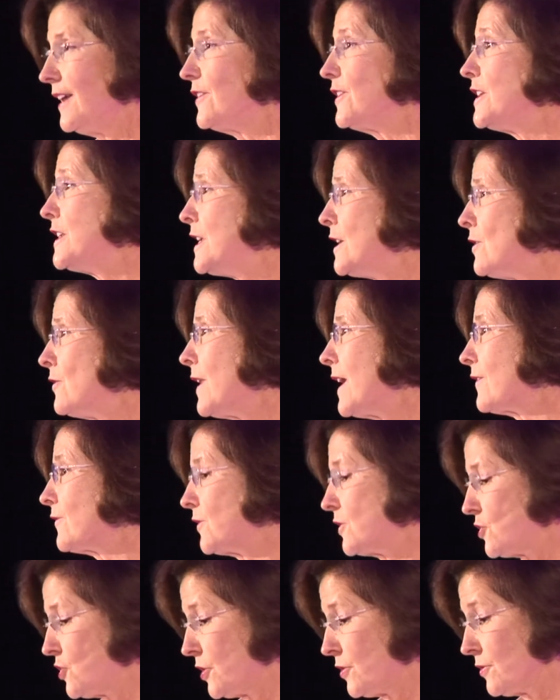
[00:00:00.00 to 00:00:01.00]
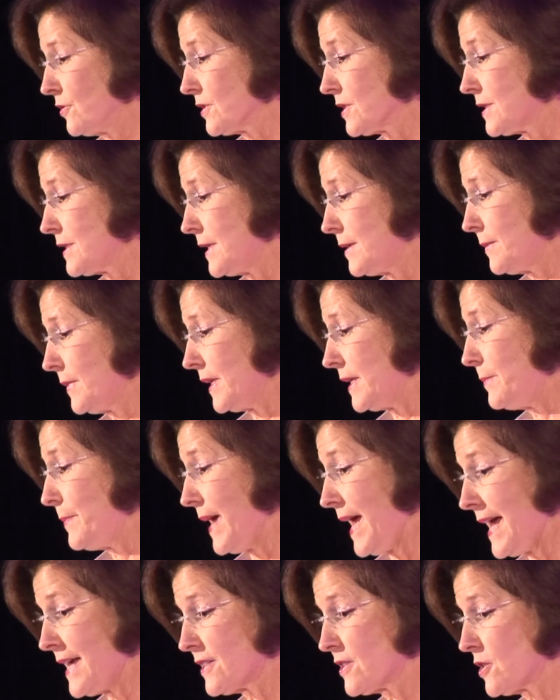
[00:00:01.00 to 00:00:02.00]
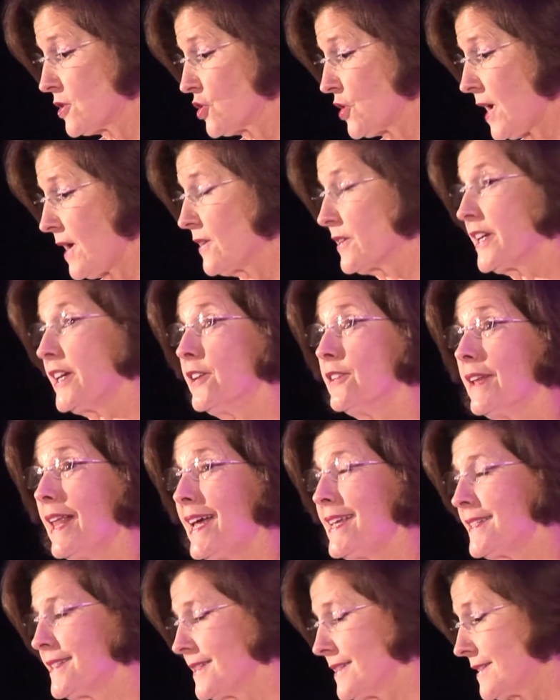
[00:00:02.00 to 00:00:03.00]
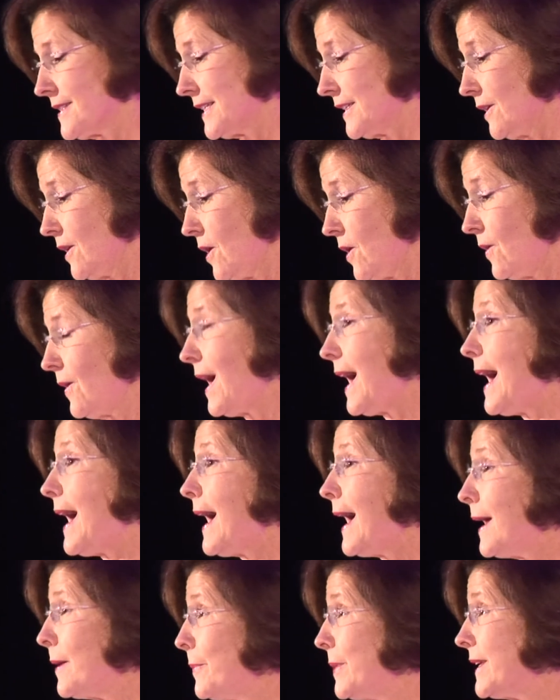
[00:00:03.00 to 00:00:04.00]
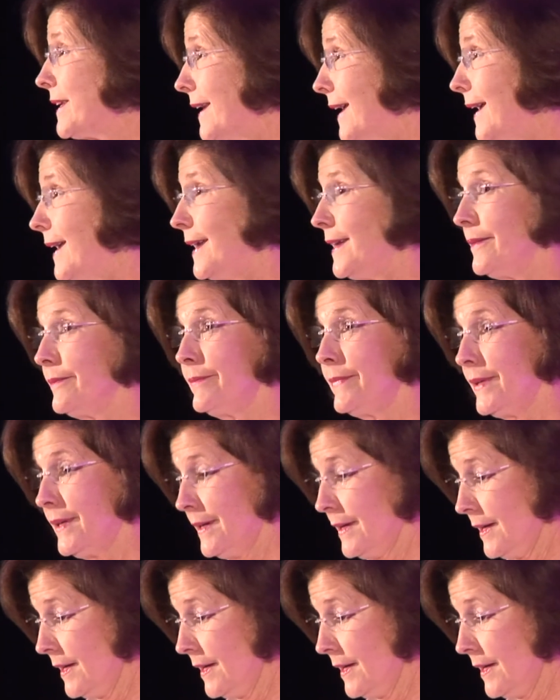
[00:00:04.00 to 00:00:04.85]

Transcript: The year after the General Assembly passed the child care licensing law, I became